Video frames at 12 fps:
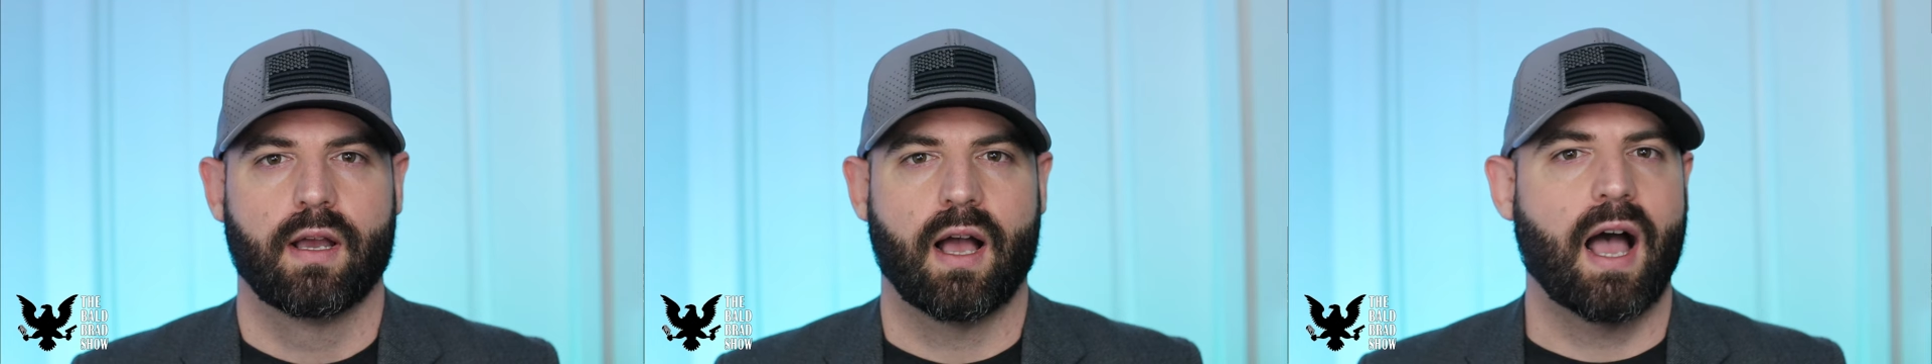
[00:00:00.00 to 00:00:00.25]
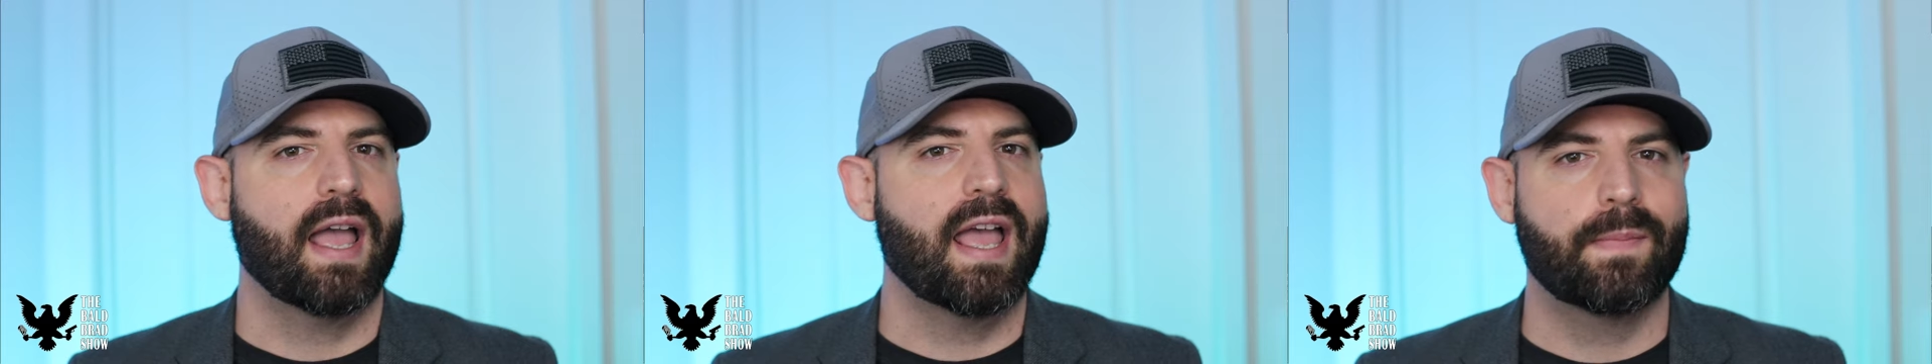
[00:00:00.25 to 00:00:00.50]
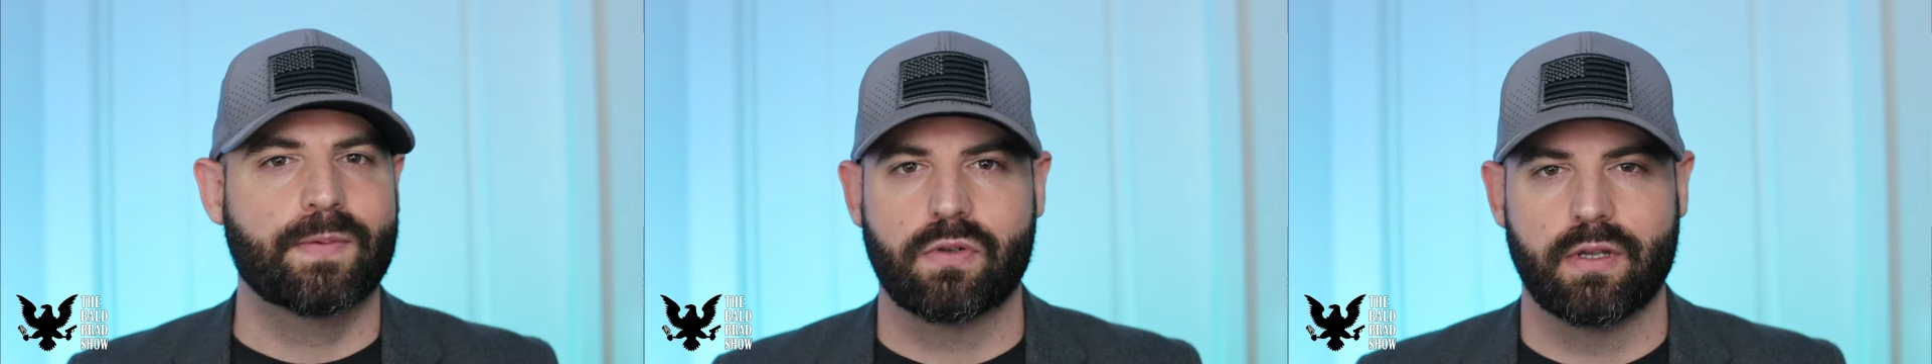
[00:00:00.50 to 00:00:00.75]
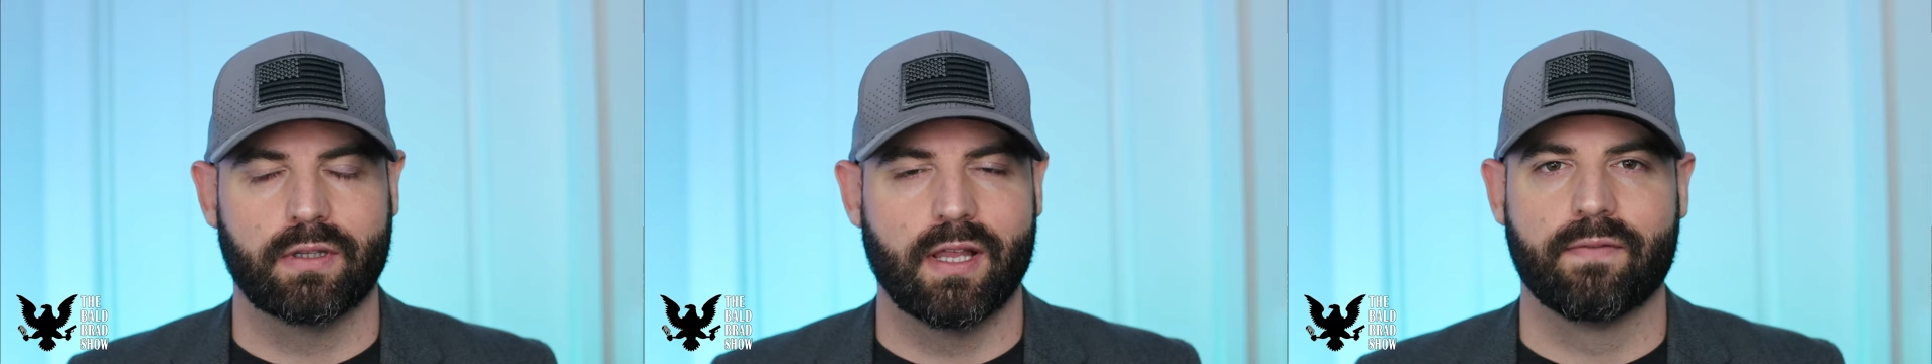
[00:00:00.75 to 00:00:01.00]
I
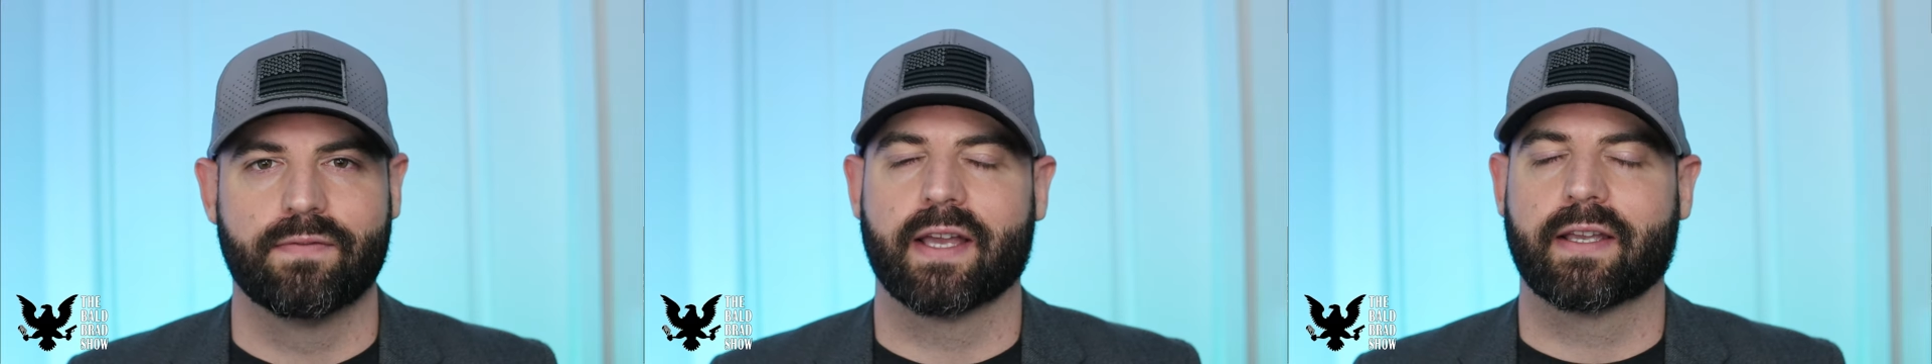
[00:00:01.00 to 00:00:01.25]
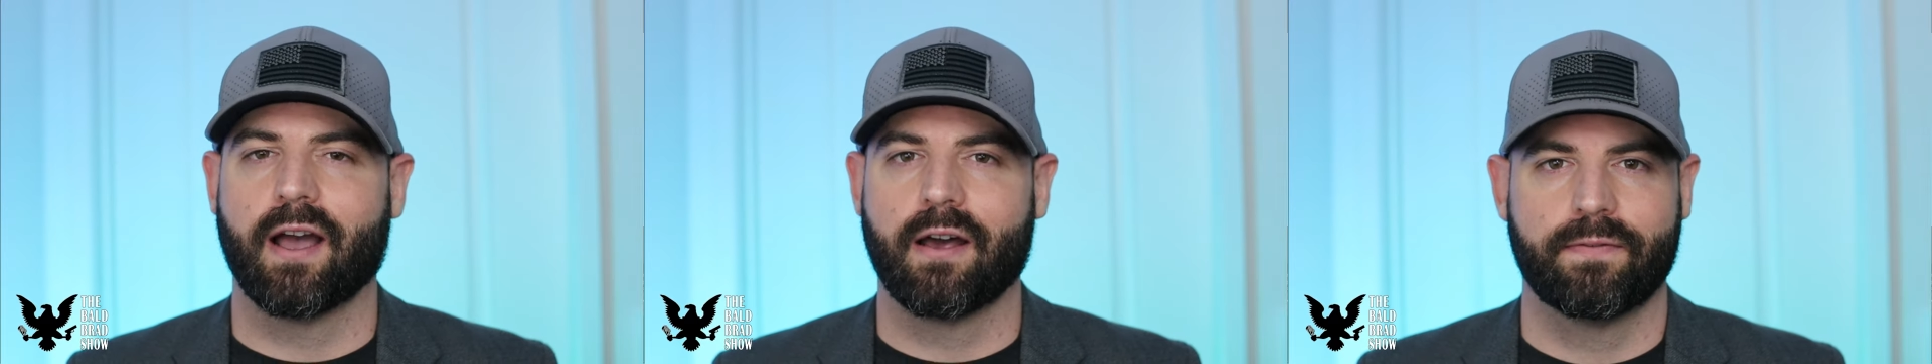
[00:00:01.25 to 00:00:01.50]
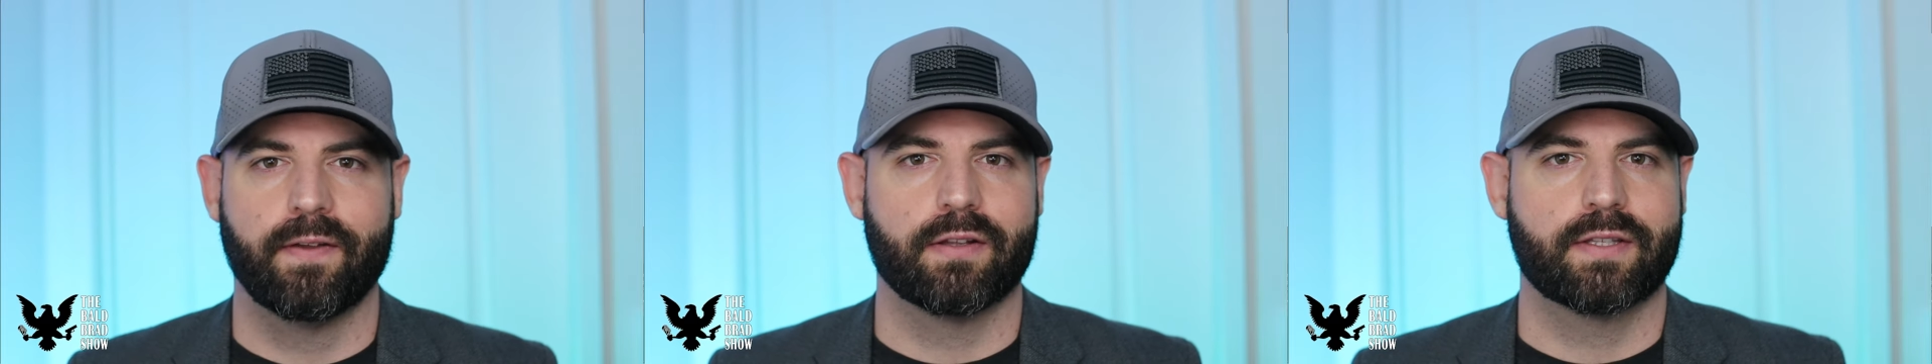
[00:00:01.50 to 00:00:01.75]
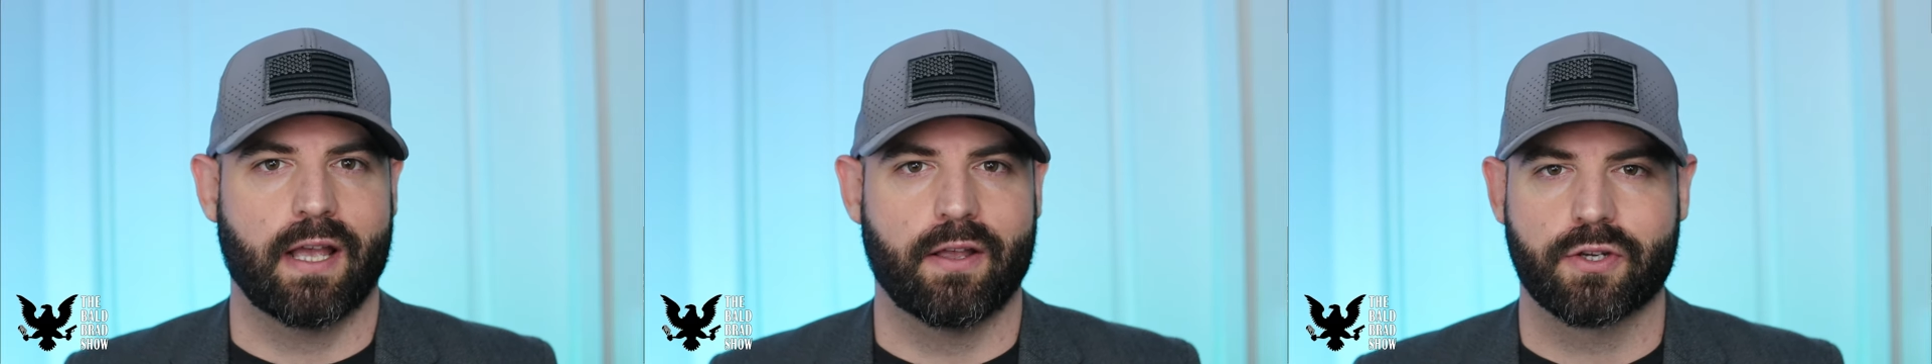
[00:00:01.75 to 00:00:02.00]
absolutely love that Gutfeld
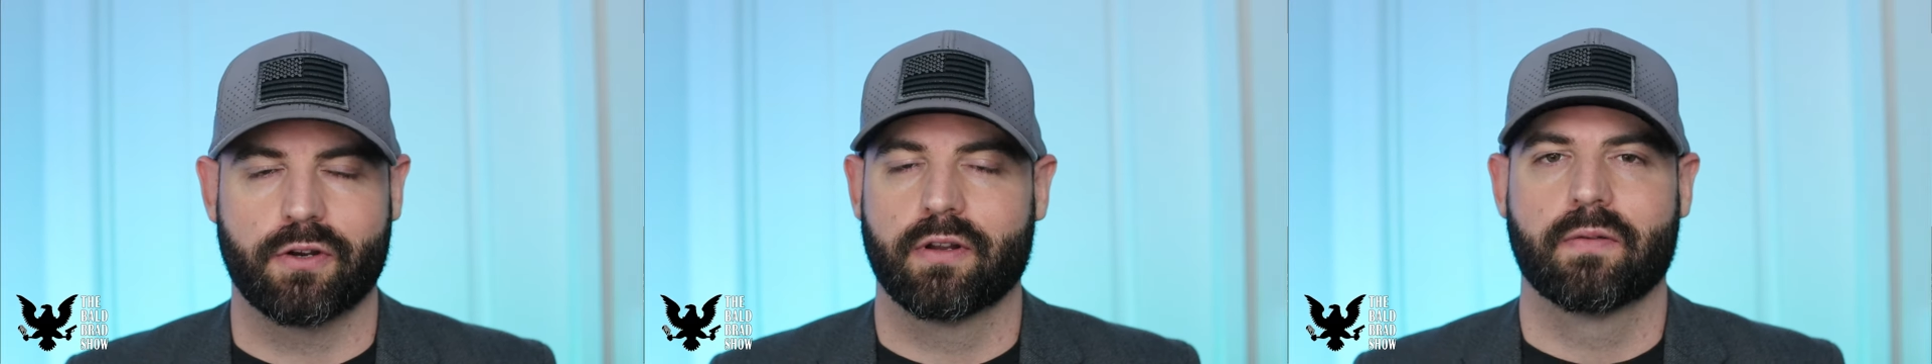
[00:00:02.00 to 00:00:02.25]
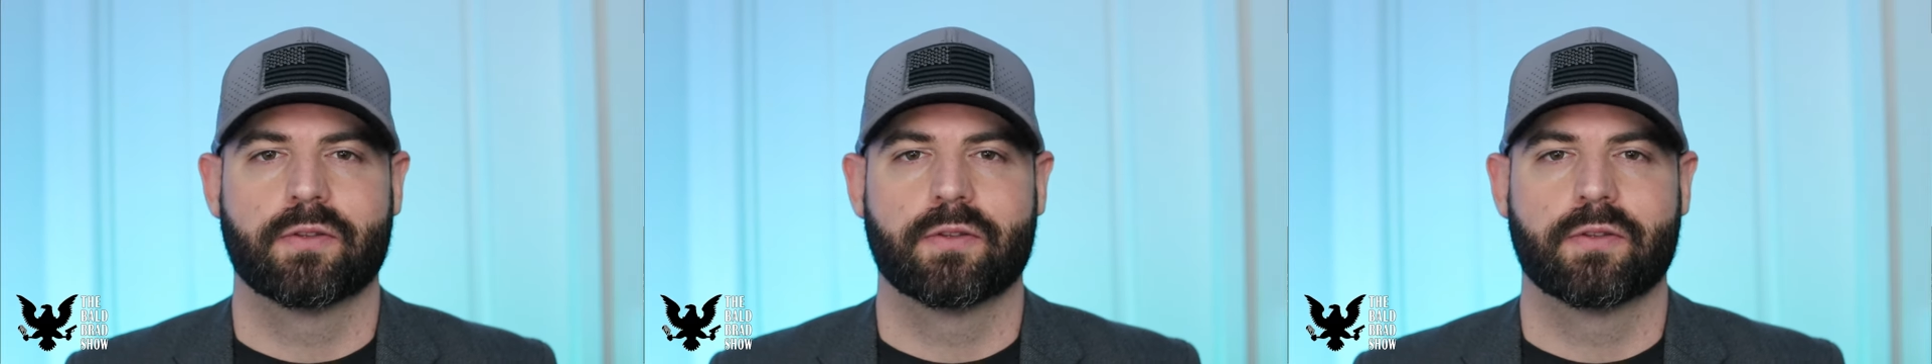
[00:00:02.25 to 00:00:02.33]
tells her,